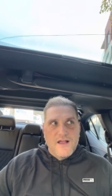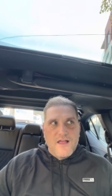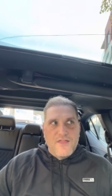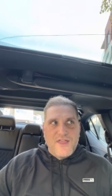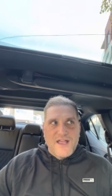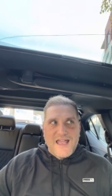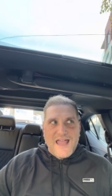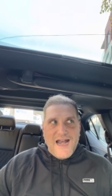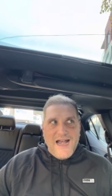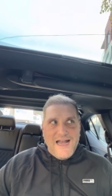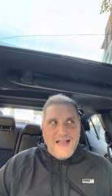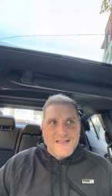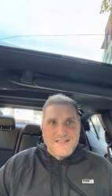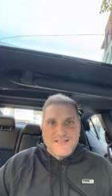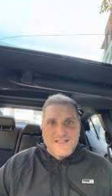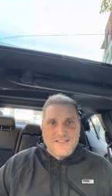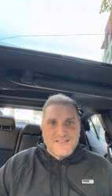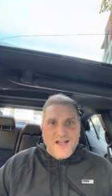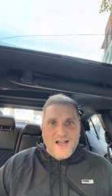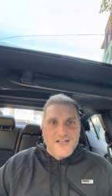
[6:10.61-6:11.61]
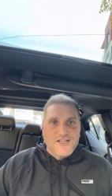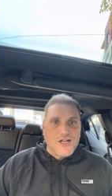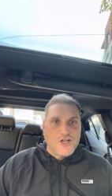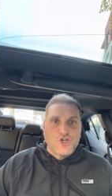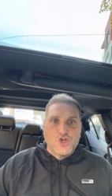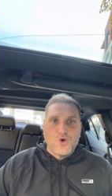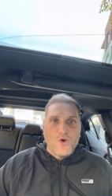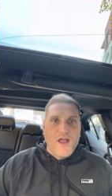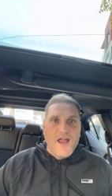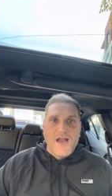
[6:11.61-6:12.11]
the Canadiens decide to
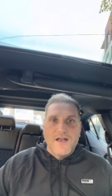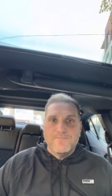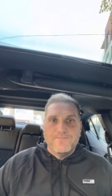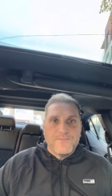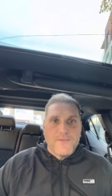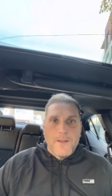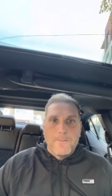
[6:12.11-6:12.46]
trade